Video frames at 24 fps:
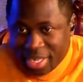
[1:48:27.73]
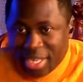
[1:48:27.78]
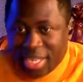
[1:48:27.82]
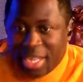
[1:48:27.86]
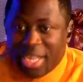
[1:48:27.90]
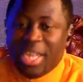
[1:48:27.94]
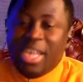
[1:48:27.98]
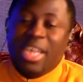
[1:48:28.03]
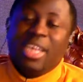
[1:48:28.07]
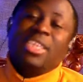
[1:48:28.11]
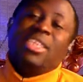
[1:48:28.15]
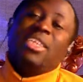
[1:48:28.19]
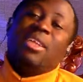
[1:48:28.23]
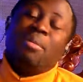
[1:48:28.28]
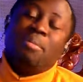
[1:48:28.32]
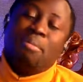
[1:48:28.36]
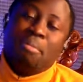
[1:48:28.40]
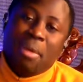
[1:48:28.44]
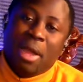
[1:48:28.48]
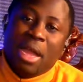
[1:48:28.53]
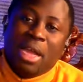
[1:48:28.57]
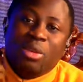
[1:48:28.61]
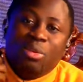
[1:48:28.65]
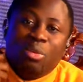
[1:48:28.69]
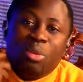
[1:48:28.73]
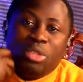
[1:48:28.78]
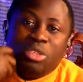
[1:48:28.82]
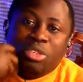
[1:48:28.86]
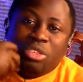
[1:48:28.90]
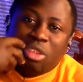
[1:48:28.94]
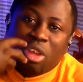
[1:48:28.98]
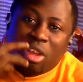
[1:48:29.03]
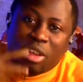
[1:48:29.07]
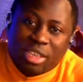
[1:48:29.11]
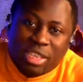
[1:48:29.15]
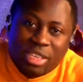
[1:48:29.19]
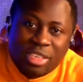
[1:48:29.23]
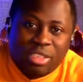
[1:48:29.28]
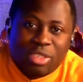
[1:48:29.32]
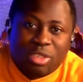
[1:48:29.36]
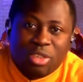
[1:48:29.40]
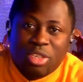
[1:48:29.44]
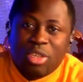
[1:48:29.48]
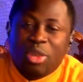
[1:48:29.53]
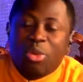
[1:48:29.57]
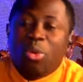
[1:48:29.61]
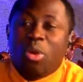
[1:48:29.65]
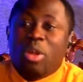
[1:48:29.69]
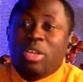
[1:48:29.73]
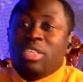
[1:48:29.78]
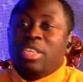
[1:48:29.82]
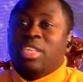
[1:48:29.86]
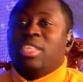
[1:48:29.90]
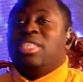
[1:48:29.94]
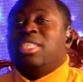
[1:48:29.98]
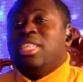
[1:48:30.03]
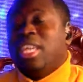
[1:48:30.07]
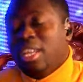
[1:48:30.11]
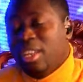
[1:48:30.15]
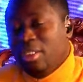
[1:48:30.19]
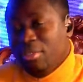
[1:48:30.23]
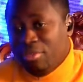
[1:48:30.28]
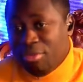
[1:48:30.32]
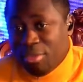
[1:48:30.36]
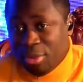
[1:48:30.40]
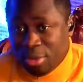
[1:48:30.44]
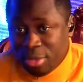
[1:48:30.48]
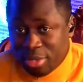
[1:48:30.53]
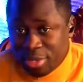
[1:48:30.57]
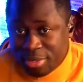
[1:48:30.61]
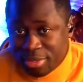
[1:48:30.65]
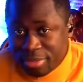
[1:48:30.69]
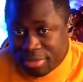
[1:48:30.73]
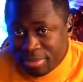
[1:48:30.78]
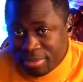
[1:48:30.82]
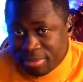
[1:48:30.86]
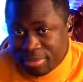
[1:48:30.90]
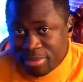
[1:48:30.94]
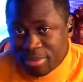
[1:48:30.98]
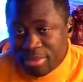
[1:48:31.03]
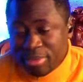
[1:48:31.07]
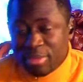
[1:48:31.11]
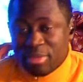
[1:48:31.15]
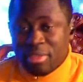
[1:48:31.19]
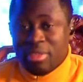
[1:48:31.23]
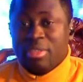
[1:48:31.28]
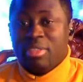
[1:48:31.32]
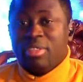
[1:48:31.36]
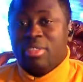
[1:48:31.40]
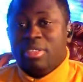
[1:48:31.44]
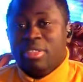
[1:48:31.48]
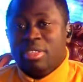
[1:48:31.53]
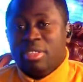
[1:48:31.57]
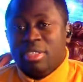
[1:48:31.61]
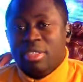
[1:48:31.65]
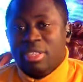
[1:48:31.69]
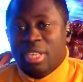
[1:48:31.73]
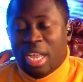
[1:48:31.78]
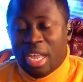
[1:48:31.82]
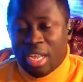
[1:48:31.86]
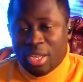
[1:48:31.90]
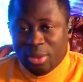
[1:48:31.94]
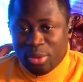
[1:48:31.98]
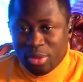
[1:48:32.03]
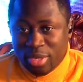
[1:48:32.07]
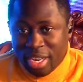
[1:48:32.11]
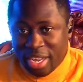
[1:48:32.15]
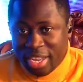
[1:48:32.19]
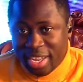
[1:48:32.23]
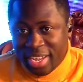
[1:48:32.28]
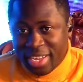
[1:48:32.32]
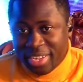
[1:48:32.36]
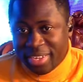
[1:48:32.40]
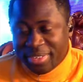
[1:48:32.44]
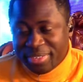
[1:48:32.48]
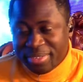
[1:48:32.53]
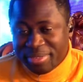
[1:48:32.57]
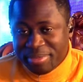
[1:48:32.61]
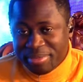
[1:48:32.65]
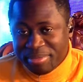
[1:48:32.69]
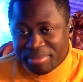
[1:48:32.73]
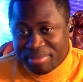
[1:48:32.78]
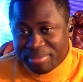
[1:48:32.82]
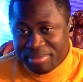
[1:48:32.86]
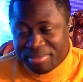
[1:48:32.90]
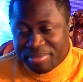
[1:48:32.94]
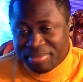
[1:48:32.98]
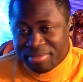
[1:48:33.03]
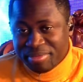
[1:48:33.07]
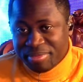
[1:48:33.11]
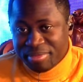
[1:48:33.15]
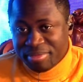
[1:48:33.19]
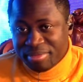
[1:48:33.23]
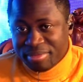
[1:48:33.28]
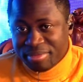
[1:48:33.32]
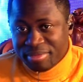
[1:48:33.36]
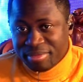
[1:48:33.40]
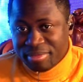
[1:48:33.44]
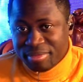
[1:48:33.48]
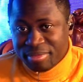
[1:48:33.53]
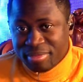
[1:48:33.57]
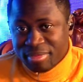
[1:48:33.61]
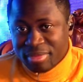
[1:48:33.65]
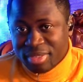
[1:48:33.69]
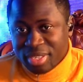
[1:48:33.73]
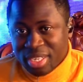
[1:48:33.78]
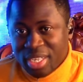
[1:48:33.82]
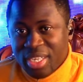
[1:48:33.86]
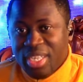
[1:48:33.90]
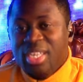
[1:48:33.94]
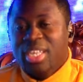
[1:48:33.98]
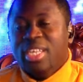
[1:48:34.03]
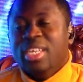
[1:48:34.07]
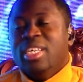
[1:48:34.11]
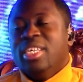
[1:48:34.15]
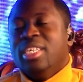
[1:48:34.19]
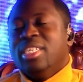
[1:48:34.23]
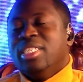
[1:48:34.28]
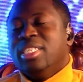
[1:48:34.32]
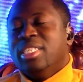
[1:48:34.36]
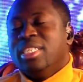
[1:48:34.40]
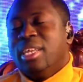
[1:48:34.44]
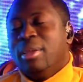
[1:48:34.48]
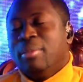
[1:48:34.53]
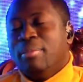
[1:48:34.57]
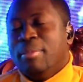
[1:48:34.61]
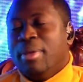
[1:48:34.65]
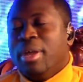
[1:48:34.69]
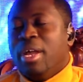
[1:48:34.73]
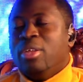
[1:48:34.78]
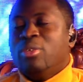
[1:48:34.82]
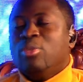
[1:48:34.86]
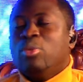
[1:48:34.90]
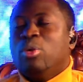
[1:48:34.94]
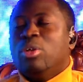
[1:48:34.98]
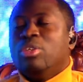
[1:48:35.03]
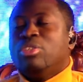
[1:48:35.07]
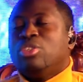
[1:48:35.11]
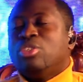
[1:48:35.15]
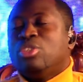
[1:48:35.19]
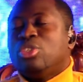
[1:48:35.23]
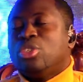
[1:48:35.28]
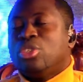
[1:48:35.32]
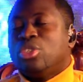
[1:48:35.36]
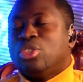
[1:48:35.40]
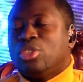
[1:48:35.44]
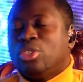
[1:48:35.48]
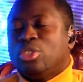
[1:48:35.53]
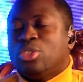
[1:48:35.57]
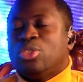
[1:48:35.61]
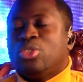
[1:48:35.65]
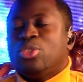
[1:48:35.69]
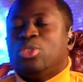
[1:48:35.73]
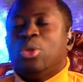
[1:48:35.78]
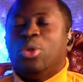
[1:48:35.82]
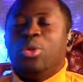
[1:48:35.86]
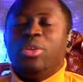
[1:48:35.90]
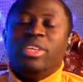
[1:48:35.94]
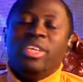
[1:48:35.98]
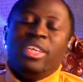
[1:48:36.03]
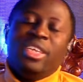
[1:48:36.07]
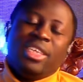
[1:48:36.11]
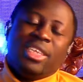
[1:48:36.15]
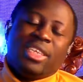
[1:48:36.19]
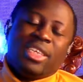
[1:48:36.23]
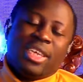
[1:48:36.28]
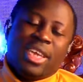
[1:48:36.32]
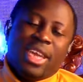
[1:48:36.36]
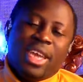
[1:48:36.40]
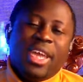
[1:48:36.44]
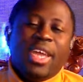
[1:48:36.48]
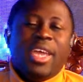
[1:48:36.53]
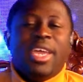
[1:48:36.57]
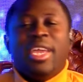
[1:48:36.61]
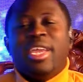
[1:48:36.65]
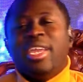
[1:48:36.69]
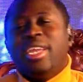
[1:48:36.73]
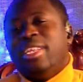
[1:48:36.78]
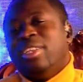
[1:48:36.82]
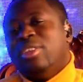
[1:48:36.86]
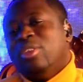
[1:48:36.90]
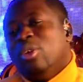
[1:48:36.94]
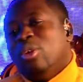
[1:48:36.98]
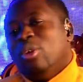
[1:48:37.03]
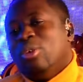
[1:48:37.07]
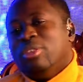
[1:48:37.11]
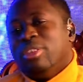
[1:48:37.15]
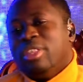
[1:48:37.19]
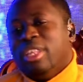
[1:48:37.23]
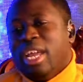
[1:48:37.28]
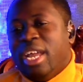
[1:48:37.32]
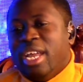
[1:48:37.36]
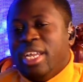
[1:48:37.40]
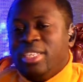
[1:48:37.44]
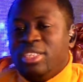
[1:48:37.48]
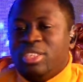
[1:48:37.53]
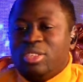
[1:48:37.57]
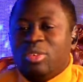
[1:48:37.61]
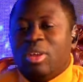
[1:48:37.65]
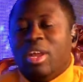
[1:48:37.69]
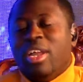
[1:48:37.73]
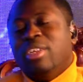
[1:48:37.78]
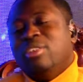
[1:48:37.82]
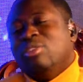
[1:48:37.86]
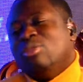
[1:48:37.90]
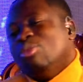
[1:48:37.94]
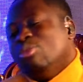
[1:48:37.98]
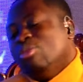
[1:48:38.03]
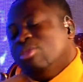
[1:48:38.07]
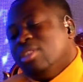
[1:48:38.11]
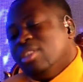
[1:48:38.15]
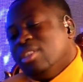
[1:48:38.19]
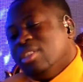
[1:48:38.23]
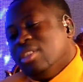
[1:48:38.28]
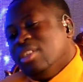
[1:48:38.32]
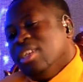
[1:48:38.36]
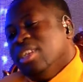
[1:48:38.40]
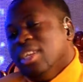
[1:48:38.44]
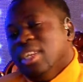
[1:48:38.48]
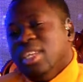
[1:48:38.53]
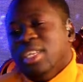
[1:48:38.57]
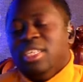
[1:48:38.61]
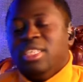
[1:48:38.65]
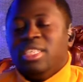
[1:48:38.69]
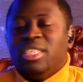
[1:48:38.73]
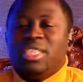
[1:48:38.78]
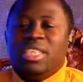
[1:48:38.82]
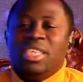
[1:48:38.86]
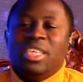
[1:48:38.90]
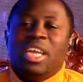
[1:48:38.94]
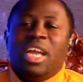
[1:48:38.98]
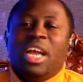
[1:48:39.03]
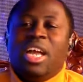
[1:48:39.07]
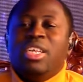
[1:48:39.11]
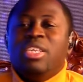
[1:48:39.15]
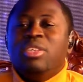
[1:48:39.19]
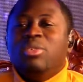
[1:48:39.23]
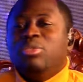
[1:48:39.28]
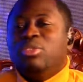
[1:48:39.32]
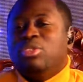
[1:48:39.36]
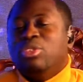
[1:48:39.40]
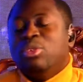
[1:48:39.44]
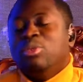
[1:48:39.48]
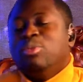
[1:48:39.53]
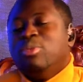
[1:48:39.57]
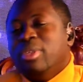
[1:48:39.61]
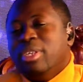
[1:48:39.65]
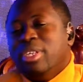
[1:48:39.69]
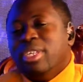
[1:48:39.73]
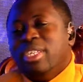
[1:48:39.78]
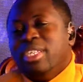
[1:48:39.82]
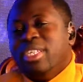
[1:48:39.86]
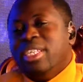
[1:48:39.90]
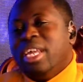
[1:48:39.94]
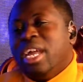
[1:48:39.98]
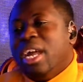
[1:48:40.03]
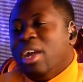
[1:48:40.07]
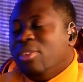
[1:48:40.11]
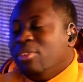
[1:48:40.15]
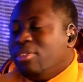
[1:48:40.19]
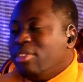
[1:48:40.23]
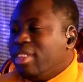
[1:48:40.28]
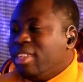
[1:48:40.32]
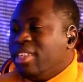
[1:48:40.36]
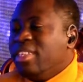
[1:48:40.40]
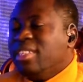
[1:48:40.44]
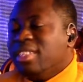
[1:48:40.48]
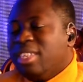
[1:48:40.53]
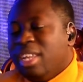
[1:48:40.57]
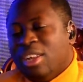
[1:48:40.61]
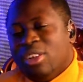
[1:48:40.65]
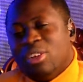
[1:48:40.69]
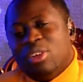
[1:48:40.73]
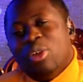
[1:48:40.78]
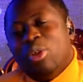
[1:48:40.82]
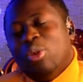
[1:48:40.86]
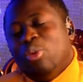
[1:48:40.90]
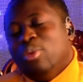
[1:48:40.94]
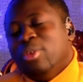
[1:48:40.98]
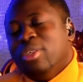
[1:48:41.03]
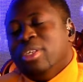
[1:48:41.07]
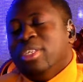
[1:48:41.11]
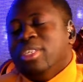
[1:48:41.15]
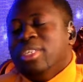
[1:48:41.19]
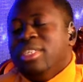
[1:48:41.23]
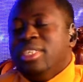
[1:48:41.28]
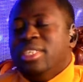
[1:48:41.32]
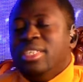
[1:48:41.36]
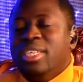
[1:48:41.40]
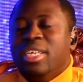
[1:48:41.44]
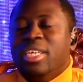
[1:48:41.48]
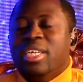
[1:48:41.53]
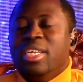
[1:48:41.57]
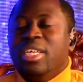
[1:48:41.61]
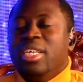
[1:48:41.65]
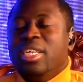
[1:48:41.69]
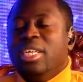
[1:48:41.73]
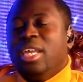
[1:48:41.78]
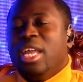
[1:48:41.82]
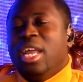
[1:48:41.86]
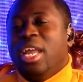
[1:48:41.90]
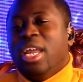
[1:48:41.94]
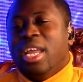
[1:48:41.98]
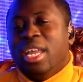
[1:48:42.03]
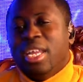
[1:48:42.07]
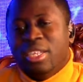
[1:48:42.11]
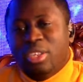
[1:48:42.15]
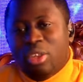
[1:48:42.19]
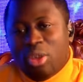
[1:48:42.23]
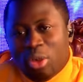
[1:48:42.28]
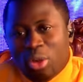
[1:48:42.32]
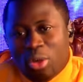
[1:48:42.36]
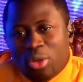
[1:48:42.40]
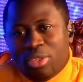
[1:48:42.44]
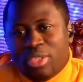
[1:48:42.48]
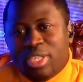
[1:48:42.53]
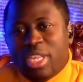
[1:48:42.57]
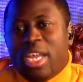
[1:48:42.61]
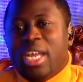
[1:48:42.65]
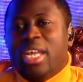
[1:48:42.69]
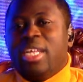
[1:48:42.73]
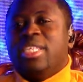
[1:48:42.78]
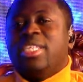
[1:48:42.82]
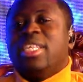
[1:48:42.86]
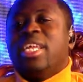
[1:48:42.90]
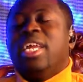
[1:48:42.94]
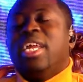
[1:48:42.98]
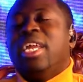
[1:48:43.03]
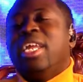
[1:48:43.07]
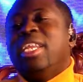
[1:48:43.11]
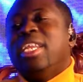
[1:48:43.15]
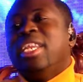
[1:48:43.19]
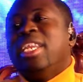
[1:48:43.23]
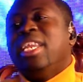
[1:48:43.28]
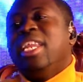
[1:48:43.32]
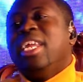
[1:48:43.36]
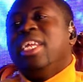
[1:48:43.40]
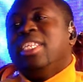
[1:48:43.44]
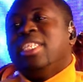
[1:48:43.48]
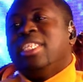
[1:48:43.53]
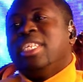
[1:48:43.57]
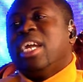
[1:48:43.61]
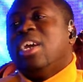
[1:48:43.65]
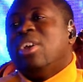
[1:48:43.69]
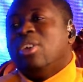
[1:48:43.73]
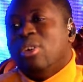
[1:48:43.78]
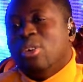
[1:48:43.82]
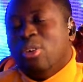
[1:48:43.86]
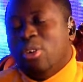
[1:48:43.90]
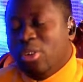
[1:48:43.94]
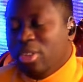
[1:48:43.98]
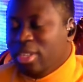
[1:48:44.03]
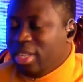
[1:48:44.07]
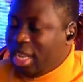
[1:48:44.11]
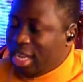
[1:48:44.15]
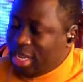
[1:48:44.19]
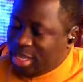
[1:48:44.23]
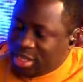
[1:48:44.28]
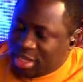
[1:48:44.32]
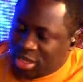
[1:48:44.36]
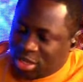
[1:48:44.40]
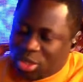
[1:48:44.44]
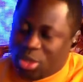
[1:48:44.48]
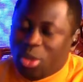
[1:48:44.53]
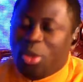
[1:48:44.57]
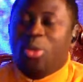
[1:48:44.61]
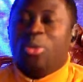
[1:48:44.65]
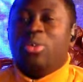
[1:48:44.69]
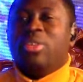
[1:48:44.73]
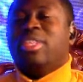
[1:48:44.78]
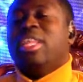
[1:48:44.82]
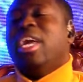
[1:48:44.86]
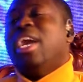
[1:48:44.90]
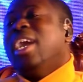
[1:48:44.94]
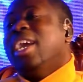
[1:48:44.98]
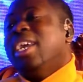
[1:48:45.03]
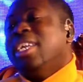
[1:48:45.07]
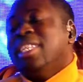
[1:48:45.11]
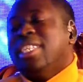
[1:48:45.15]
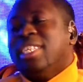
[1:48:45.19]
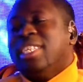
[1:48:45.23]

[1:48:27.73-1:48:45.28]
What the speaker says: and the man was talking to you on the telephone. Are you there? Mm-hmm. The yes, I'm here. Okay. Showing care and all that, trying to see how you're doing, how things are going, and all that. And later on, I saw that